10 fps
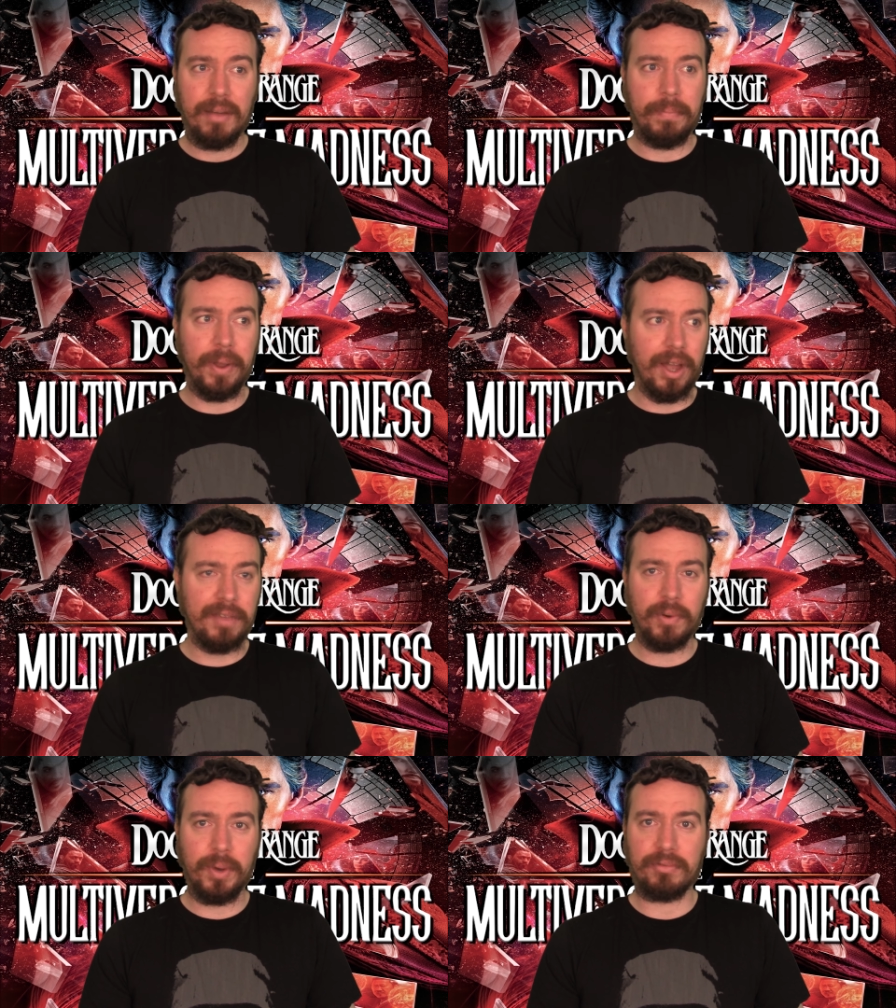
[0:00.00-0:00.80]
But I,
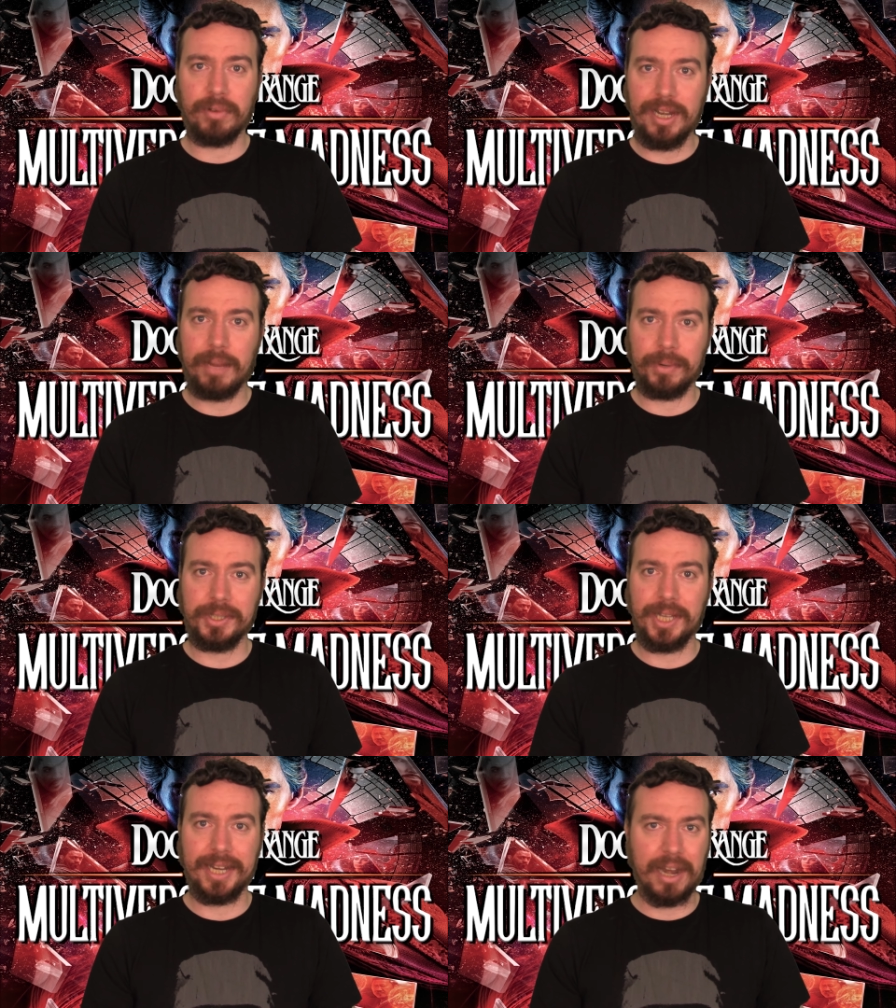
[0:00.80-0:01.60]
for one, really
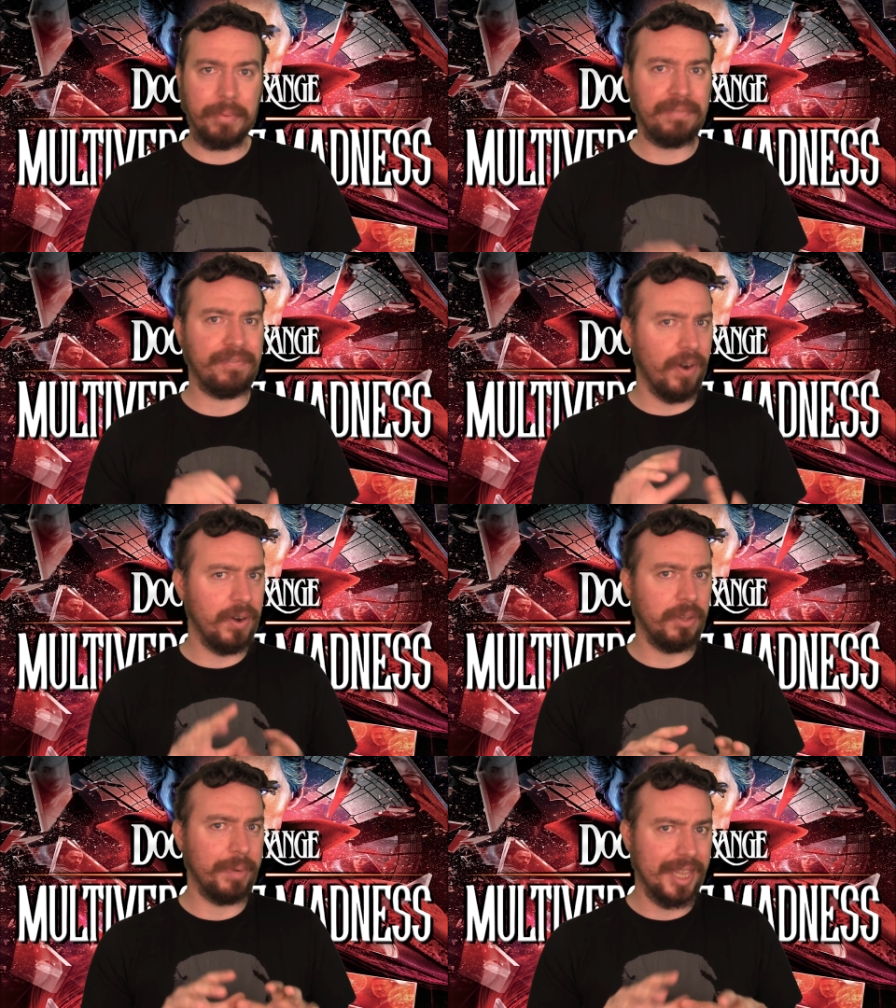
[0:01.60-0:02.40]
appreciated it. And I went
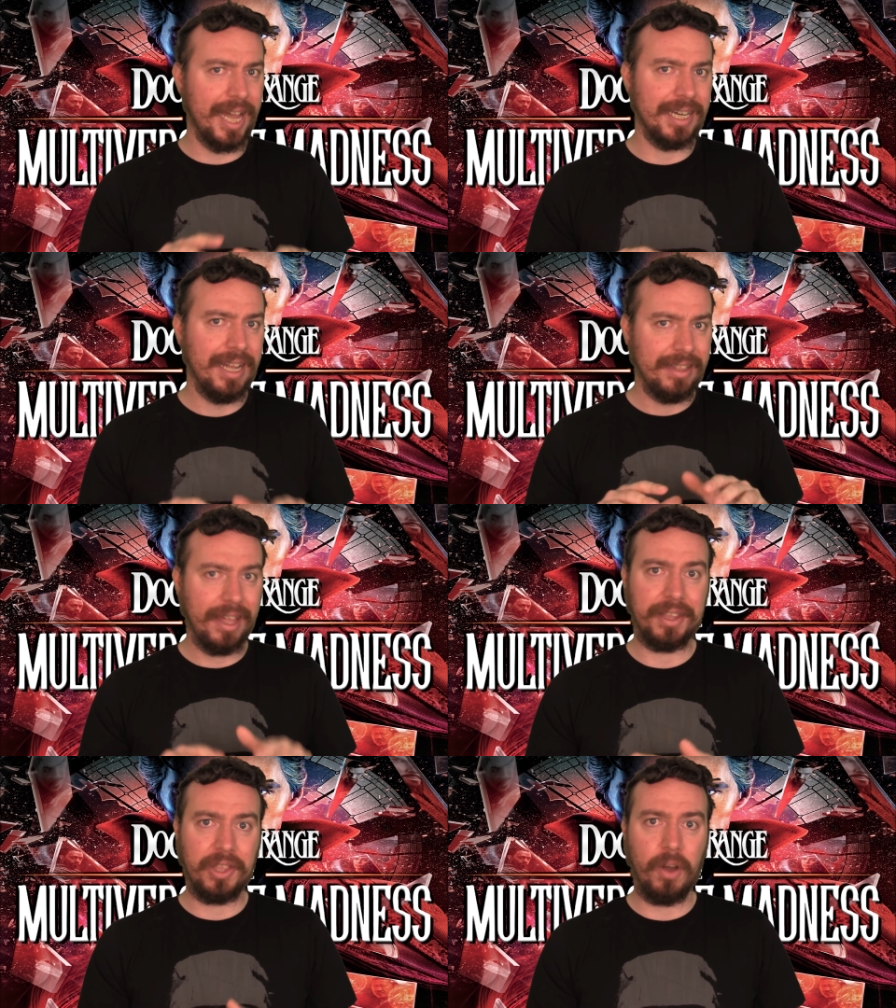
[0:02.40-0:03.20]
further with that than
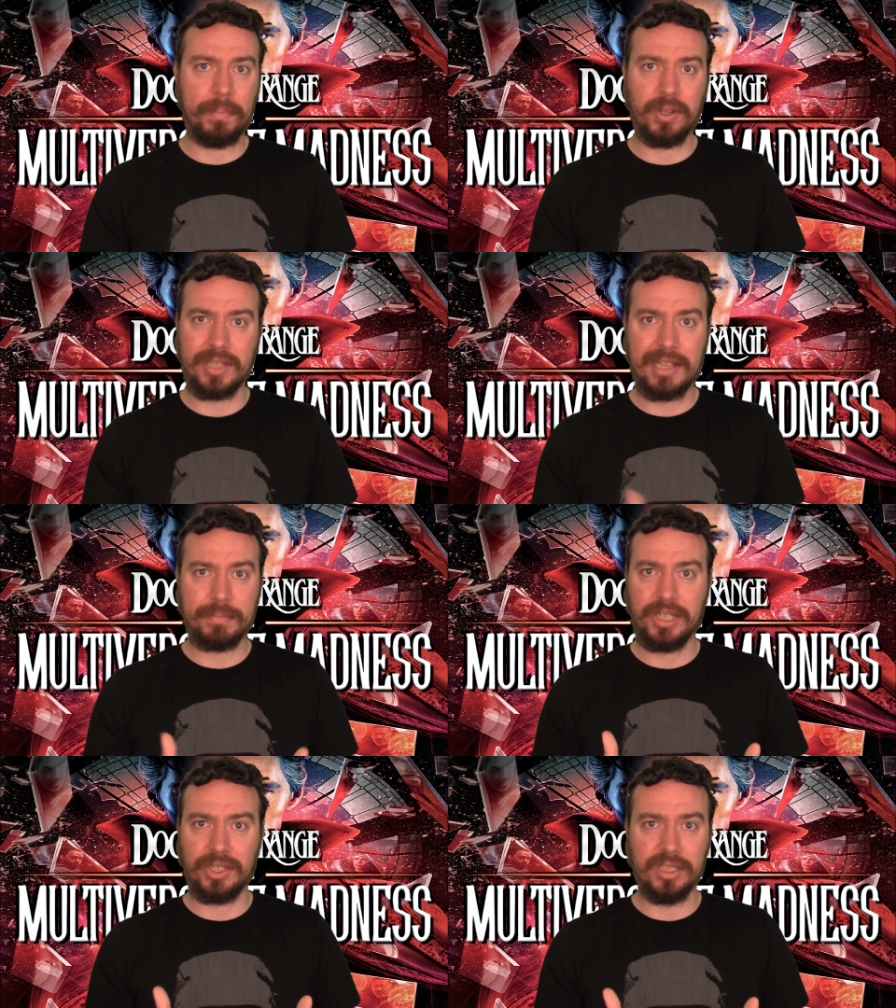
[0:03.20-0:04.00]
I thought because, as
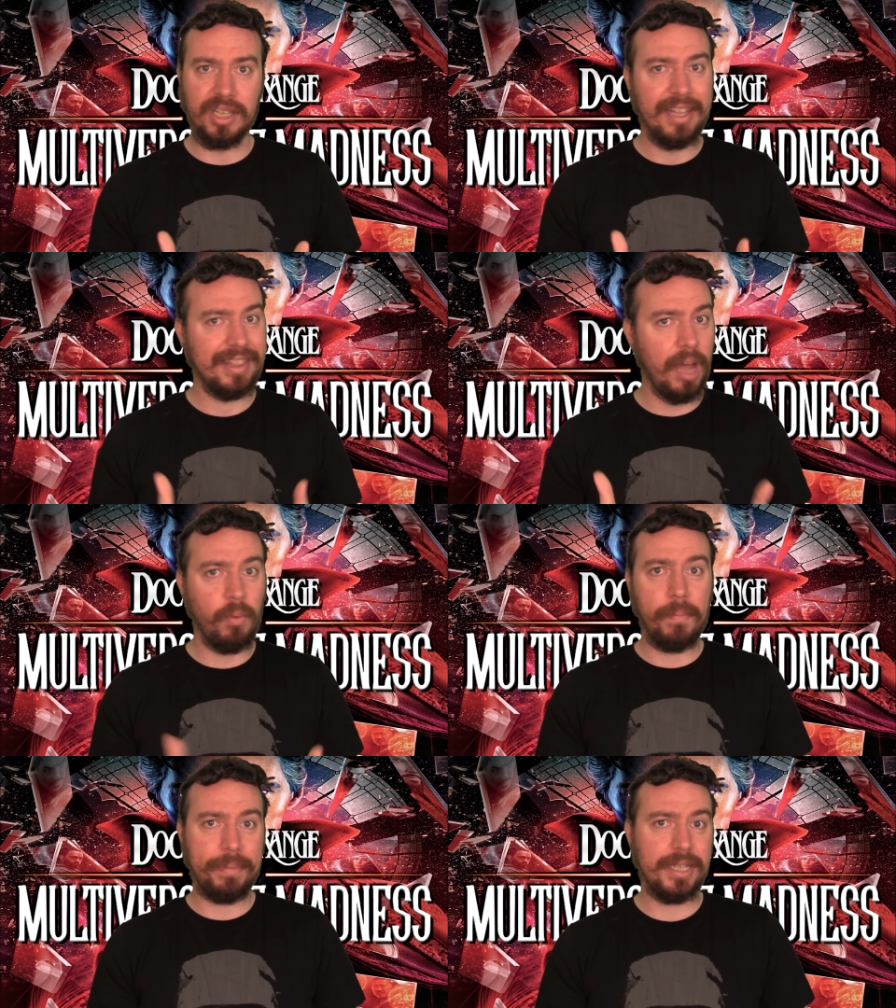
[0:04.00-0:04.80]
mentioned, that
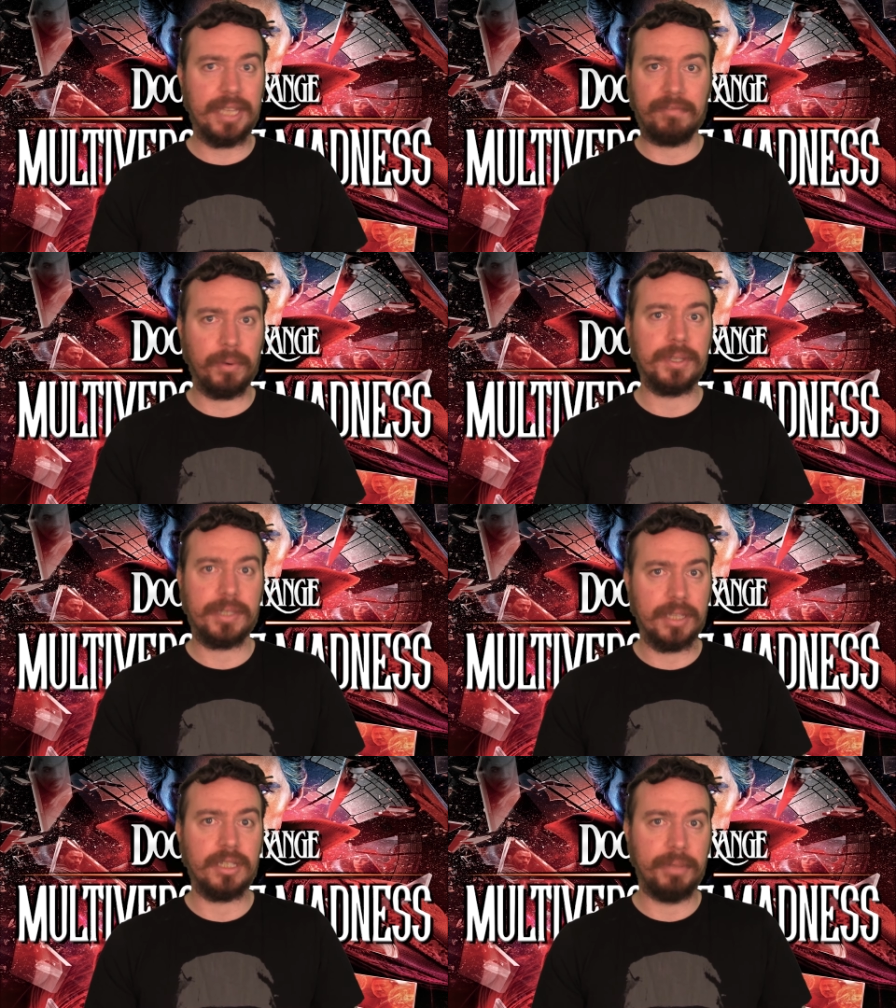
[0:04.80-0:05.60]
won't be to everyone's
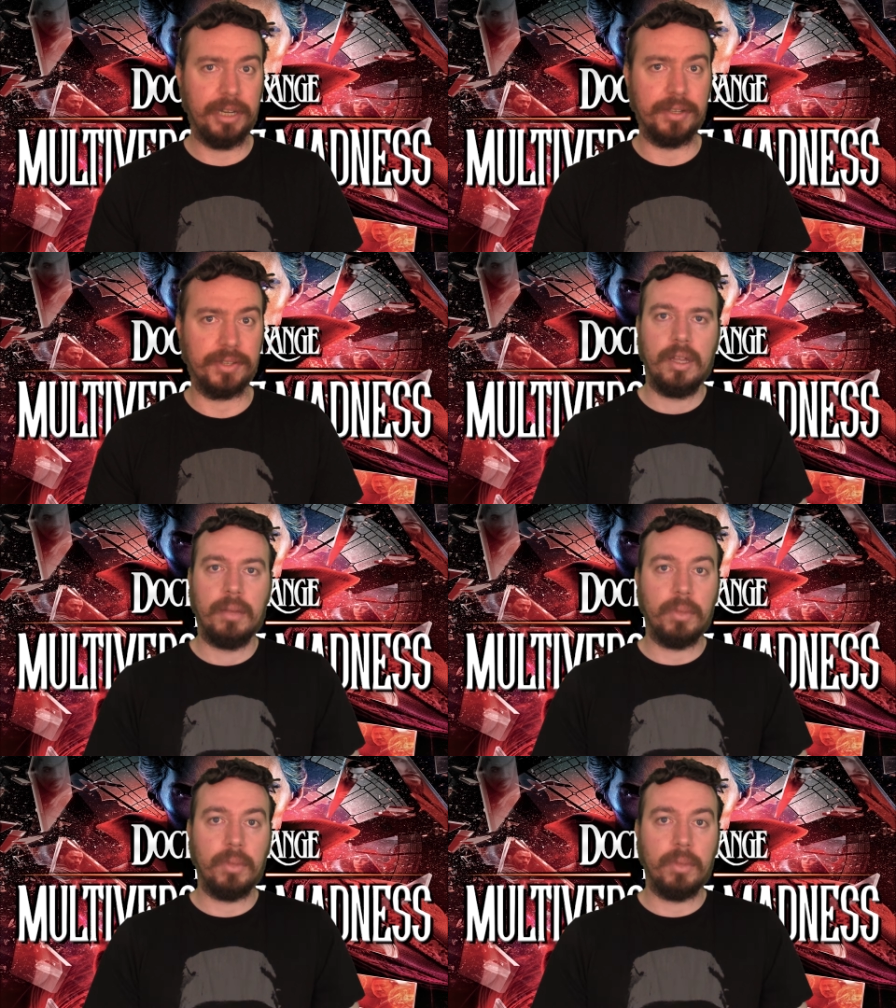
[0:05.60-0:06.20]
sensibilities.